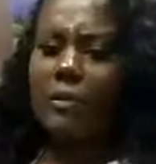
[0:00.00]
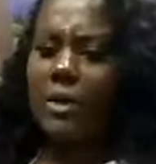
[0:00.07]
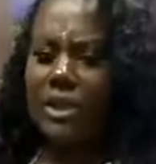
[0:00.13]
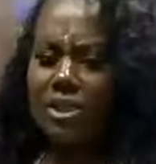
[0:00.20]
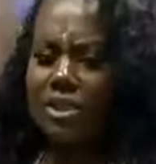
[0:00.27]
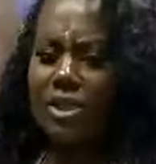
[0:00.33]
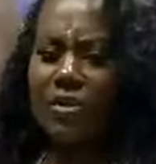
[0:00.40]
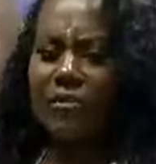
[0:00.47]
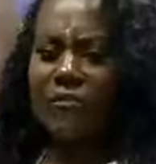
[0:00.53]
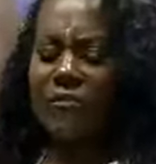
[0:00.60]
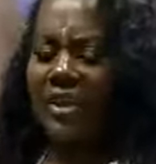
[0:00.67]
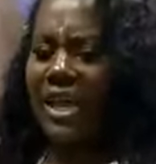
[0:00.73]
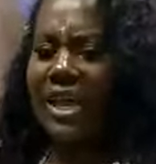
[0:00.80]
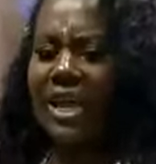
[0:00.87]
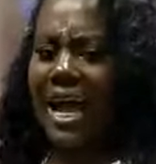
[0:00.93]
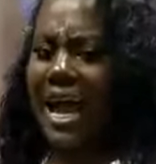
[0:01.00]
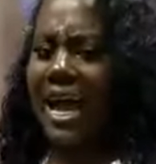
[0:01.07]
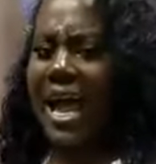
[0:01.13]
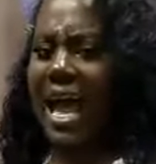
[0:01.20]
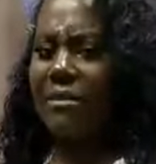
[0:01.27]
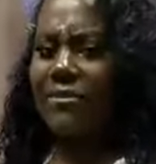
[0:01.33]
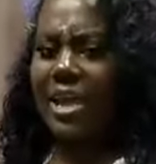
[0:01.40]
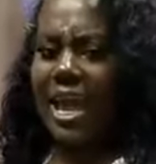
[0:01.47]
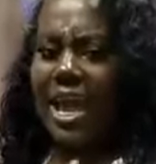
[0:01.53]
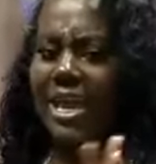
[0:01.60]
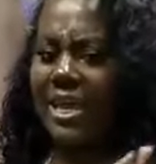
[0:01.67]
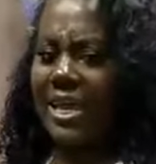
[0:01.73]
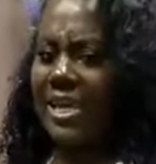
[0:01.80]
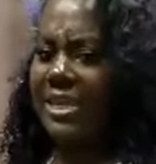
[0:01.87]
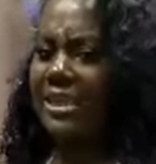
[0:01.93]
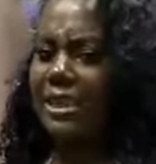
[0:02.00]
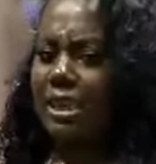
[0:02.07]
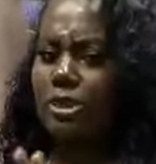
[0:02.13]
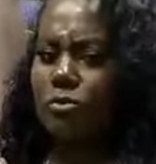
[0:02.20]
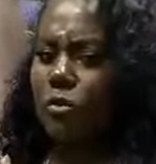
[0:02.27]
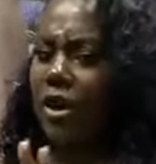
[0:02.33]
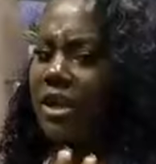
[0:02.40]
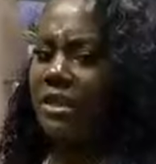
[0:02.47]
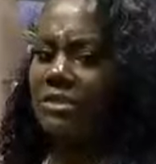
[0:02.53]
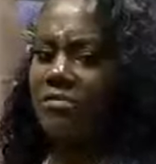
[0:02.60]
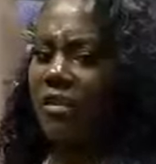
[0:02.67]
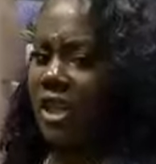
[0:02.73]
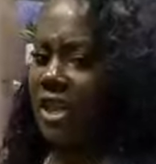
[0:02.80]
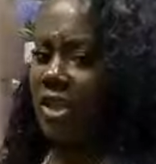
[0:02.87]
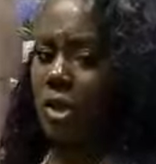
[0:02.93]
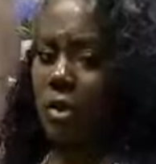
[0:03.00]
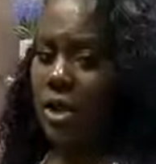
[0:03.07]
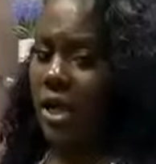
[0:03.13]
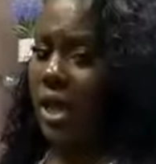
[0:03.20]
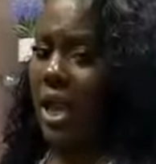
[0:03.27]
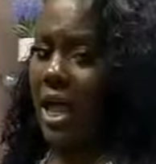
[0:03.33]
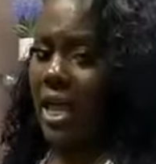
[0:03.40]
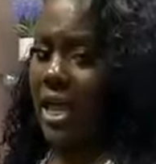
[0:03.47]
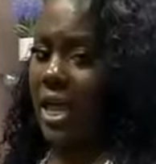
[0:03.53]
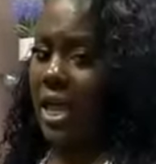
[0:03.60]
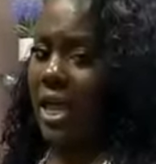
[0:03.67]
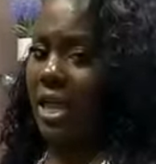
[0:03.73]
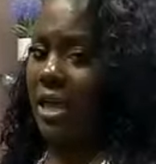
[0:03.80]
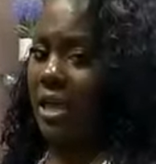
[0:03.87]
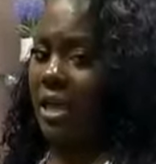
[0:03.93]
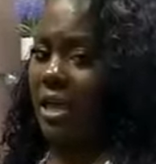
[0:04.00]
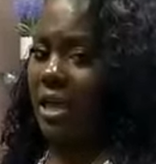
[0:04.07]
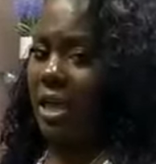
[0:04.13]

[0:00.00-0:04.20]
It shouldn't flake. I haven't had an instance where it's flaked on a client.